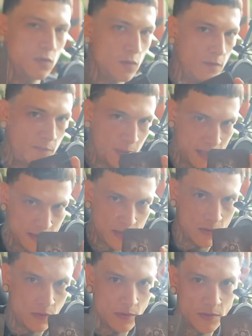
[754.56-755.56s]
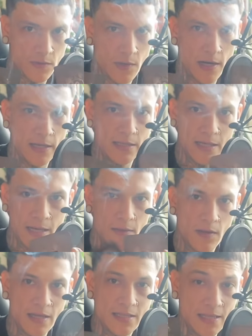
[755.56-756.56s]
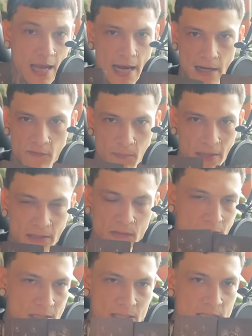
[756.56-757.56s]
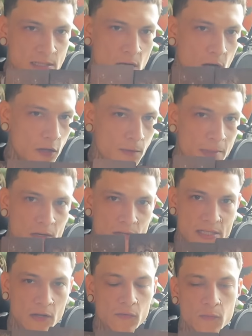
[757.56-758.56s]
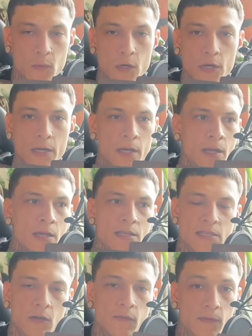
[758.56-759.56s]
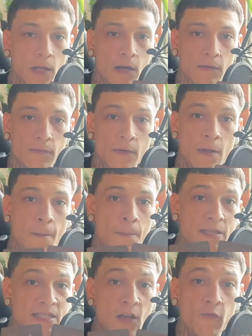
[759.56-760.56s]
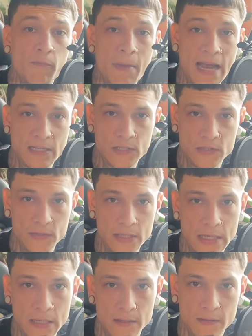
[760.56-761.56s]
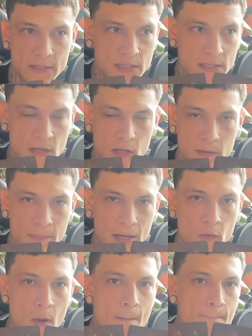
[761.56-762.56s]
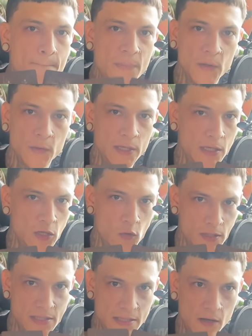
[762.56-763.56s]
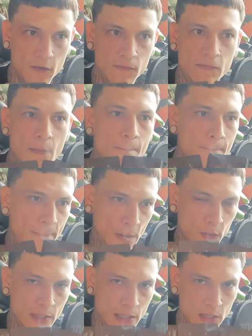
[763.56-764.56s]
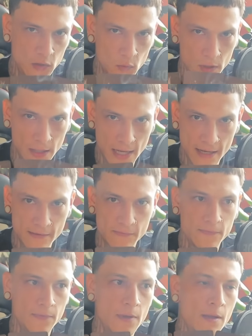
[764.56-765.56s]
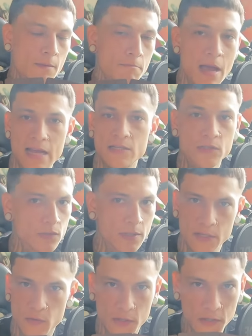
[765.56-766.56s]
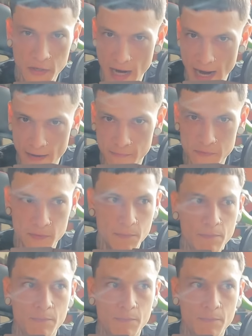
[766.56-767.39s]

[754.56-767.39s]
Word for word: Two of Pentacles, right? Together, that's the Eight of Pentacles. This is all about self-work, self-love, self-mastery. This is all about building yourself, building your life, mastering your craft,